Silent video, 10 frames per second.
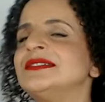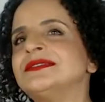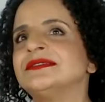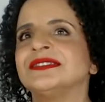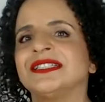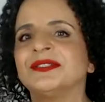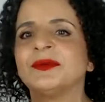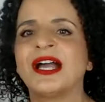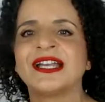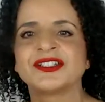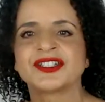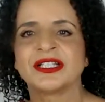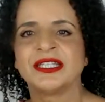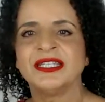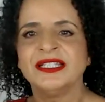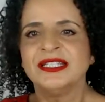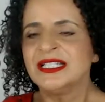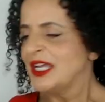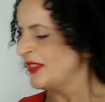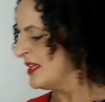oh, you know what, actually,
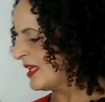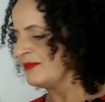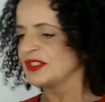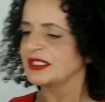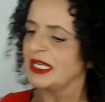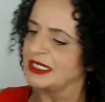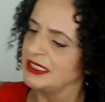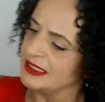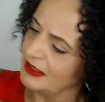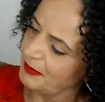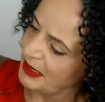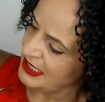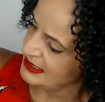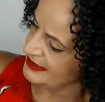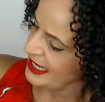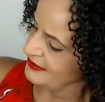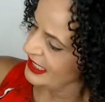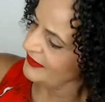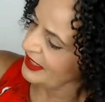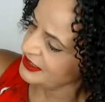I think I'm just taking these little pins out
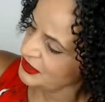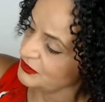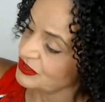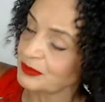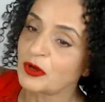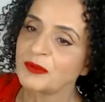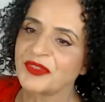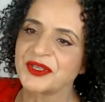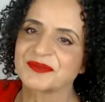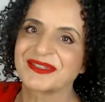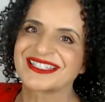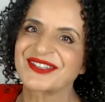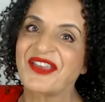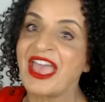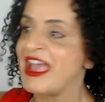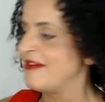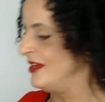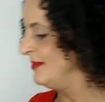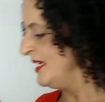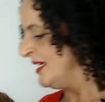now that I used to prop those bits of hair
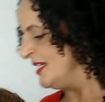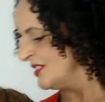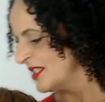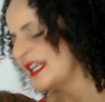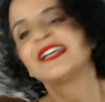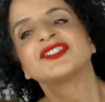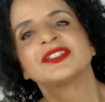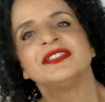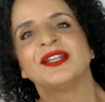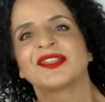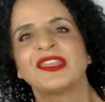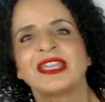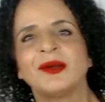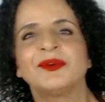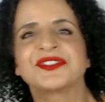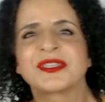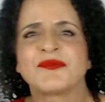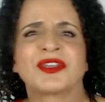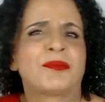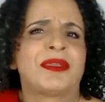up. She said, actually, you know, I think I want
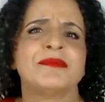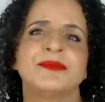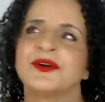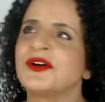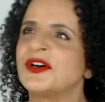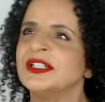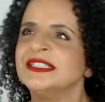something a bit more